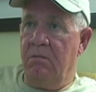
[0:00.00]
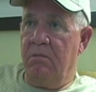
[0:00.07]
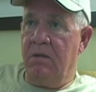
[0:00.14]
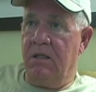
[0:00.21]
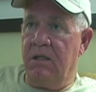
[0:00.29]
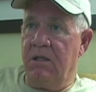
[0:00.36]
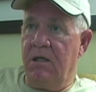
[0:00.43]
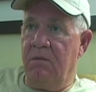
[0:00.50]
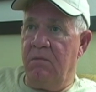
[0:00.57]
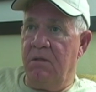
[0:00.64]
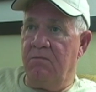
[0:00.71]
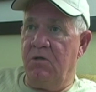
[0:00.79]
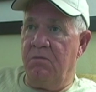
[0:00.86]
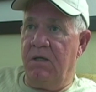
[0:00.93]
that come
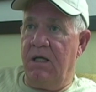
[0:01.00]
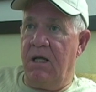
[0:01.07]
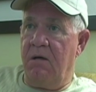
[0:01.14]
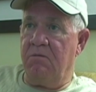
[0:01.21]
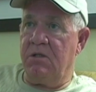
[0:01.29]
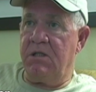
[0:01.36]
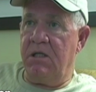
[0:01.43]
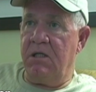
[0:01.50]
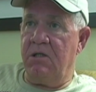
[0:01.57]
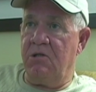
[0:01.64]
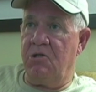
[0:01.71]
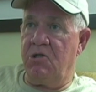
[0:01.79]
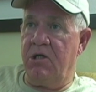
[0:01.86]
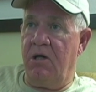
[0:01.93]
up to me. I was sitting
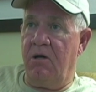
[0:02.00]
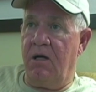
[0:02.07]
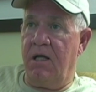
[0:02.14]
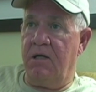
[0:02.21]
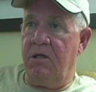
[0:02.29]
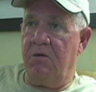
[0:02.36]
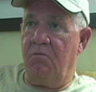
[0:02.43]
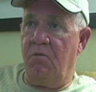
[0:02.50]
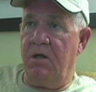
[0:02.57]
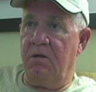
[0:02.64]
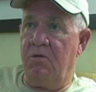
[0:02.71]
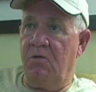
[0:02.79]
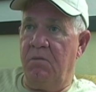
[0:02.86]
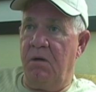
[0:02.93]
in the chair. I'd
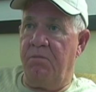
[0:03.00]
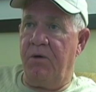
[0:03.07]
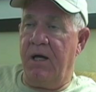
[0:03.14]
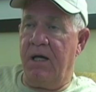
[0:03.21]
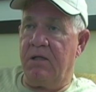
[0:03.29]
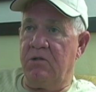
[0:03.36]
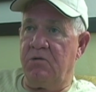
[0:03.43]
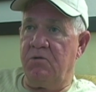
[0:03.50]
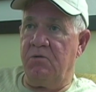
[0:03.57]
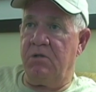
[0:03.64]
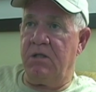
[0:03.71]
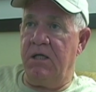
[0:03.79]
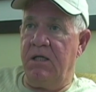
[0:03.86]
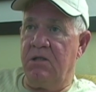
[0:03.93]
went through my practice
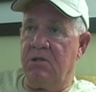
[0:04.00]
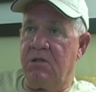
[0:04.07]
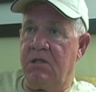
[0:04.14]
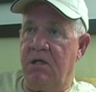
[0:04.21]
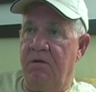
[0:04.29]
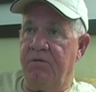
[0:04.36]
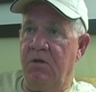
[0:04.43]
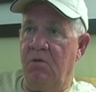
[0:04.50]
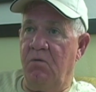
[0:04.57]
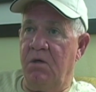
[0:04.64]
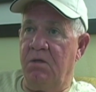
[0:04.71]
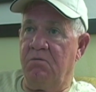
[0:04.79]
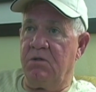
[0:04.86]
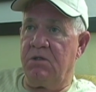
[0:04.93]
routine and stuff, and the
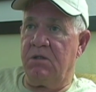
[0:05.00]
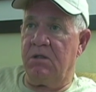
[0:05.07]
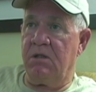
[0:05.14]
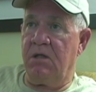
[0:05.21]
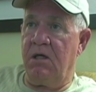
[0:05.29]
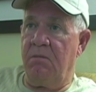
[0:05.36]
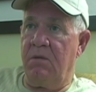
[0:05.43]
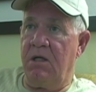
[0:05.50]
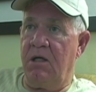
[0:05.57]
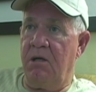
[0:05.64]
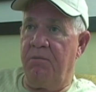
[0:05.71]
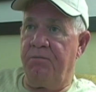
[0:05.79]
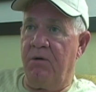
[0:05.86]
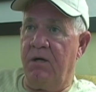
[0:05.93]
wind was coming
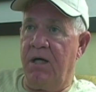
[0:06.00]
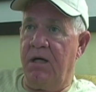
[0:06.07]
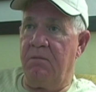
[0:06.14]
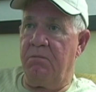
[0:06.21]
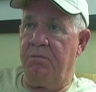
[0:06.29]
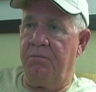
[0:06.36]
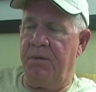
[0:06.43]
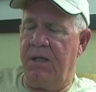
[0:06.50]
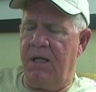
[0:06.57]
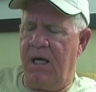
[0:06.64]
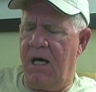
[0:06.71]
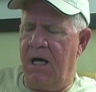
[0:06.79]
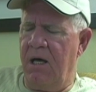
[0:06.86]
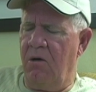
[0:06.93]
up, or had been
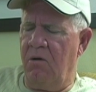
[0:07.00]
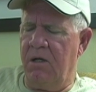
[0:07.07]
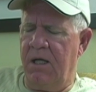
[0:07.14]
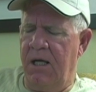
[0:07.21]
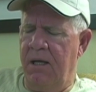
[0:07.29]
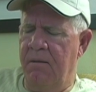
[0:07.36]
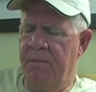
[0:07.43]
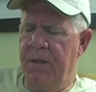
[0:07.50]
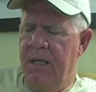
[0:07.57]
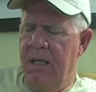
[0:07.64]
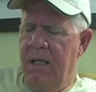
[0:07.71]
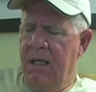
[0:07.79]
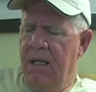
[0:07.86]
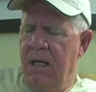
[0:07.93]
high all day.
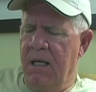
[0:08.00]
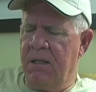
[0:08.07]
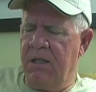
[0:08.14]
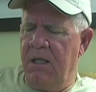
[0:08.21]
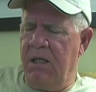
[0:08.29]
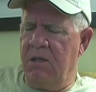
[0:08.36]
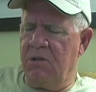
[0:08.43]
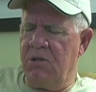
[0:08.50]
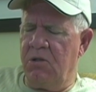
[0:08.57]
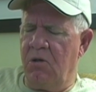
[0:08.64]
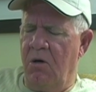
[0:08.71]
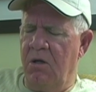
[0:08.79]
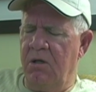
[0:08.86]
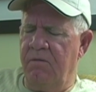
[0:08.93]
I think it
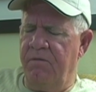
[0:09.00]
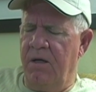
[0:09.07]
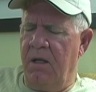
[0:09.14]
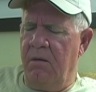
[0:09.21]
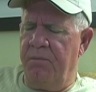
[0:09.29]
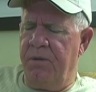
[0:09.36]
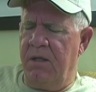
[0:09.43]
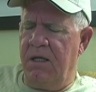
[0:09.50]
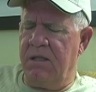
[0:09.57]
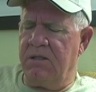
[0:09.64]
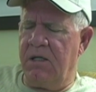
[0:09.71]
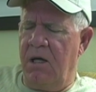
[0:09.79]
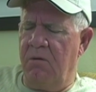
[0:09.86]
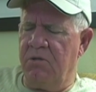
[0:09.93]
started developing
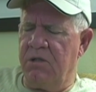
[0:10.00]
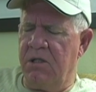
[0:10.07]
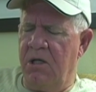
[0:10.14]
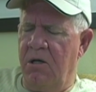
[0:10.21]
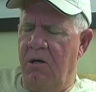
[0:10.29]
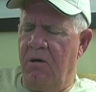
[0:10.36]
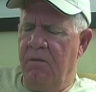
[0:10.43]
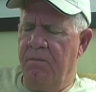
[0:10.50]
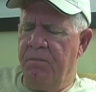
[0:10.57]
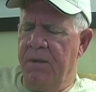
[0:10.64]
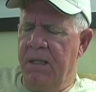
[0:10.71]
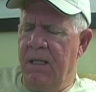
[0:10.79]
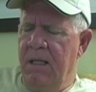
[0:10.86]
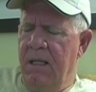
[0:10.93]
as I was there,
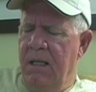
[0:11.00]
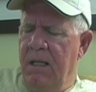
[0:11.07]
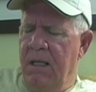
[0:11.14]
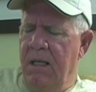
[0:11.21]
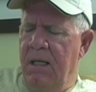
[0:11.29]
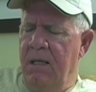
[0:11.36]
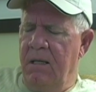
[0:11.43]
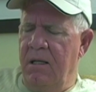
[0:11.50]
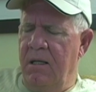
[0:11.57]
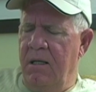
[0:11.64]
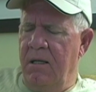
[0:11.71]
and